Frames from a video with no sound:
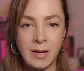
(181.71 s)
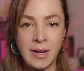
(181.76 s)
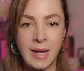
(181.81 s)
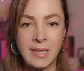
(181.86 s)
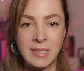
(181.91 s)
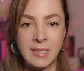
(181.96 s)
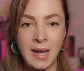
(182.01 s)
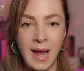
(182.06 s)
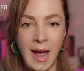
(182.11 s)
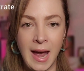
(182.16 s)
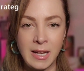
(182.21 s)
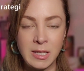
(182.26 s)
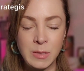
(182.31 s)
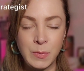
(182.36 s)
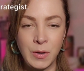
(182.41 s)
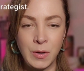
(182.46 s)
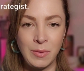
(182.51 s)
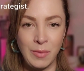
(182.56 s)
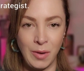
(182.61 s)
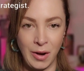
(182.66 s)
as an
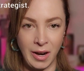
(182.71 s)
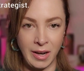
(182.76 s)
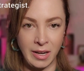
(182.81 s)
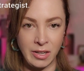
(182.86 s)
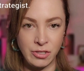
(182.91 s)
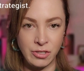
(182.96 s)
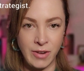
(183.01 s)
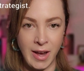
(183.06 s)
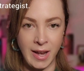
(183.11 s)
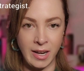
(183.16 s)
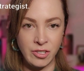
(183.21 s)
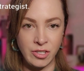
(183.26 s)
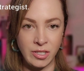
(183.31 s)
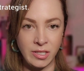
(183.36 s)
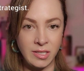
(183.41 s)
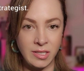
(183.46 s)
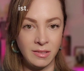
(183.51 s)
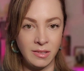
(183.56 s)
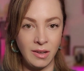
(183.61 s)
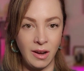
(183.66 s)
expert marketing
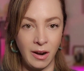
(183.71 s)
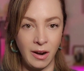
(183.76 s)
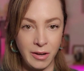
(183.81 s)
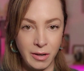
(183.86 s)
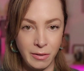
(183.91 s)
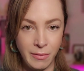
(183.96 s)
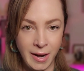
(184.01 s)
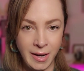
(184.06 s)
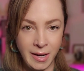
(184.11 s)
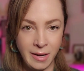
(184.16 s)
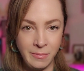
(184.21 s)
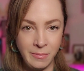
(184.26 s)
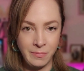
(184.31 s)
strategist. Are you ready?